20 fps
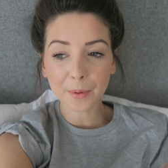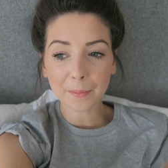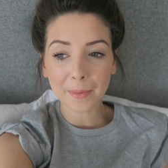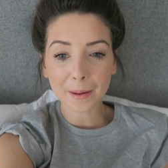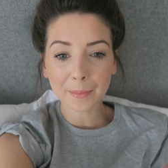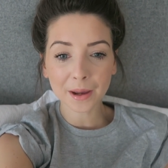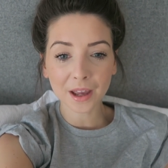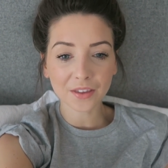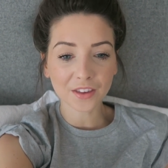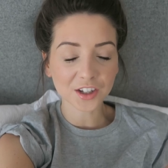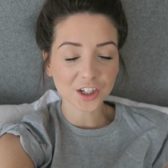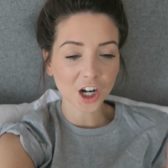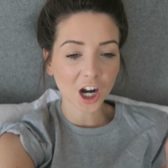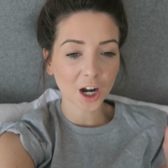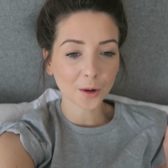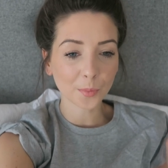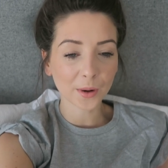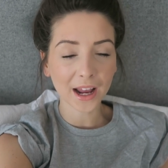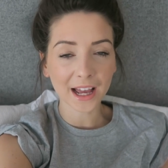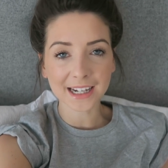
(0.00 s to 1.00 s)
But maybe at the
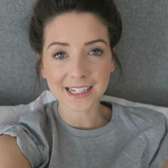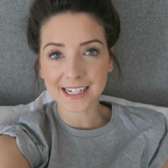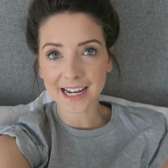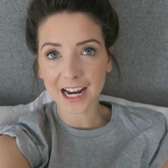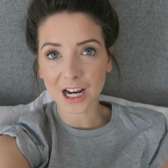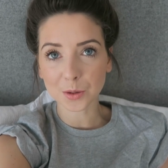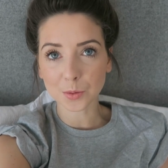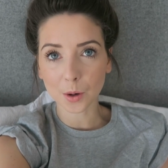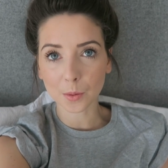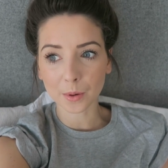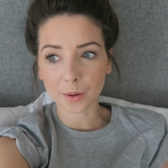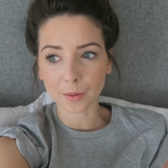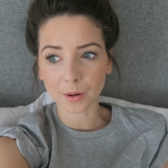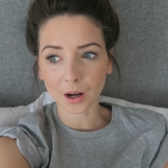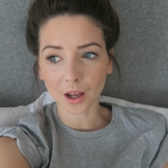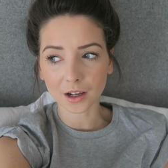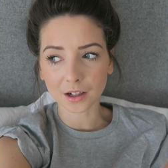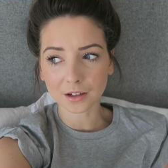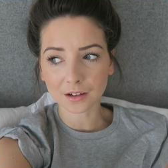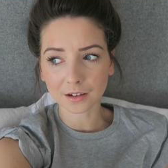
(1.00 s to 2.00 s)
time we had days where we were
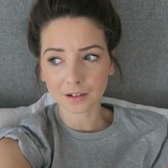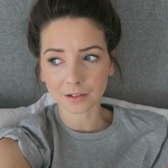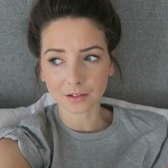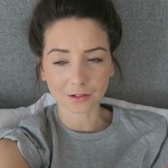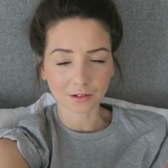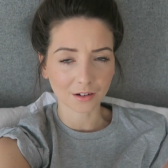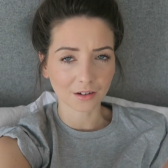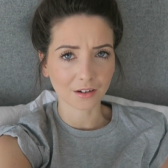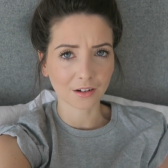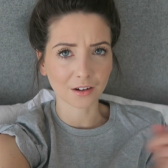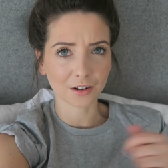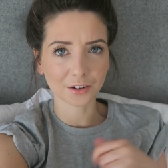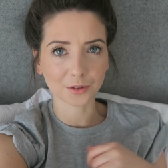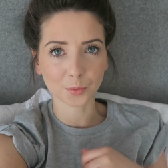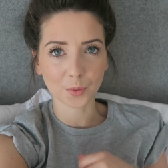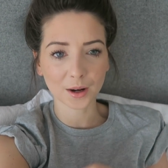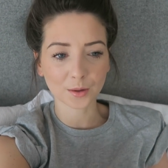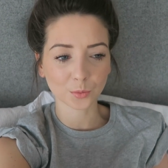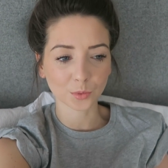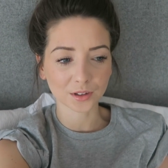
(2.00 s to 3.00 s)
like, oh
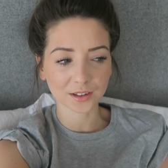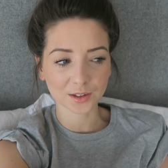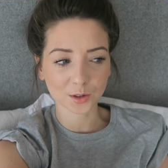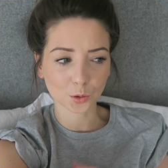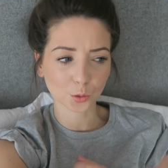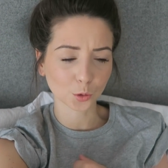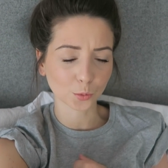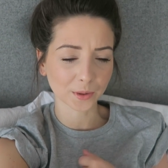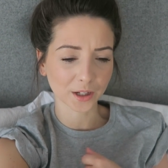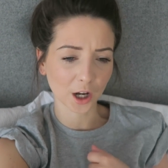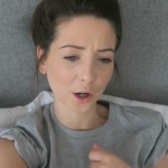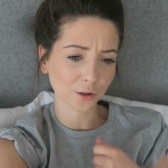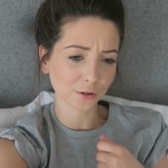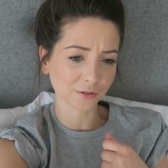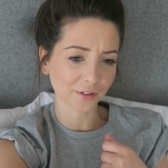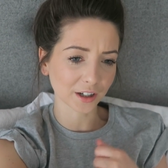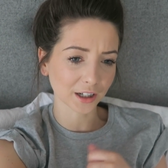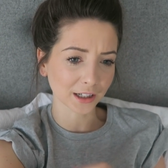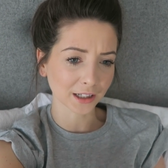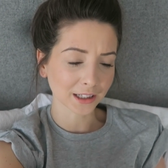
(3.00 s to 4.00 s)
God, when will school be
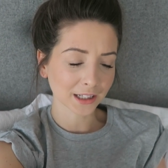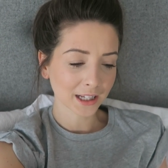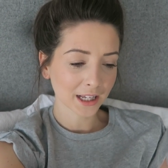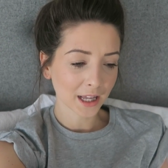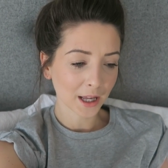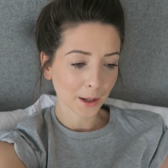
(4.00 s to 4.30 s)
over?